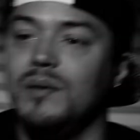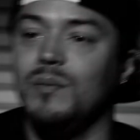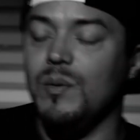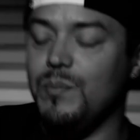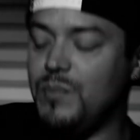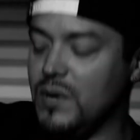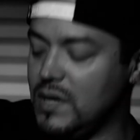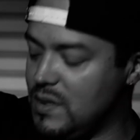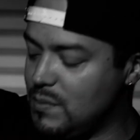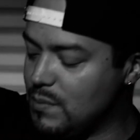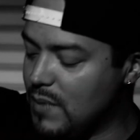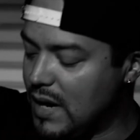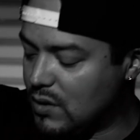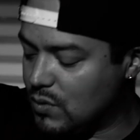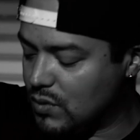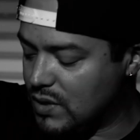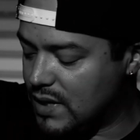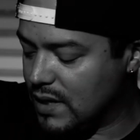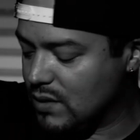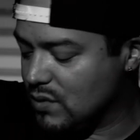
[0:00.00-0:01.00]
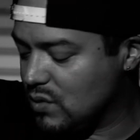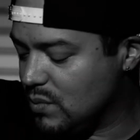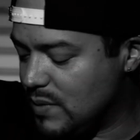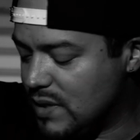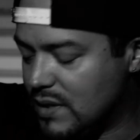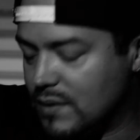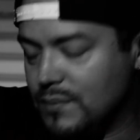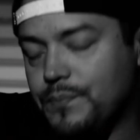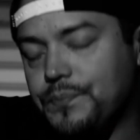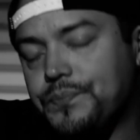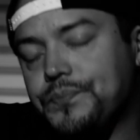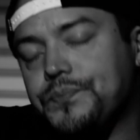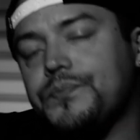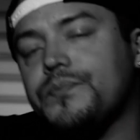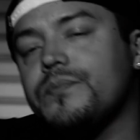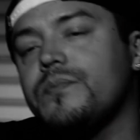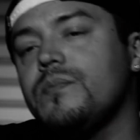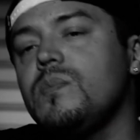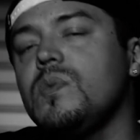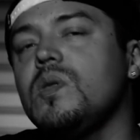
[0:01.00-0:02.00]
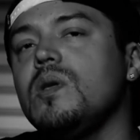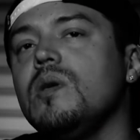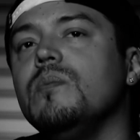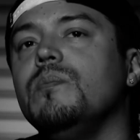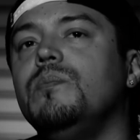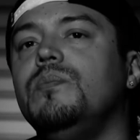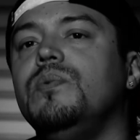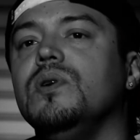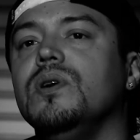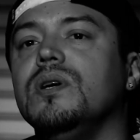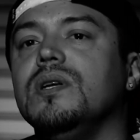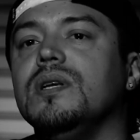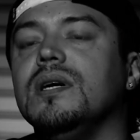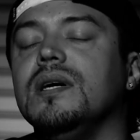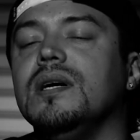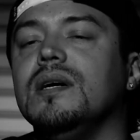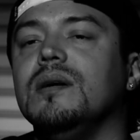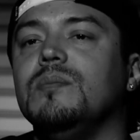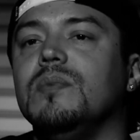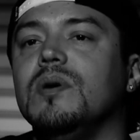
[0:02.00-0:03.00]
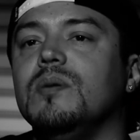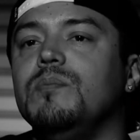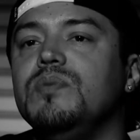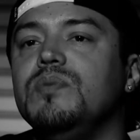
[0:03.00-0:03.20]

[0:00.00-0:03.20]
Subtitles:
My buddy Michael Kellerman put a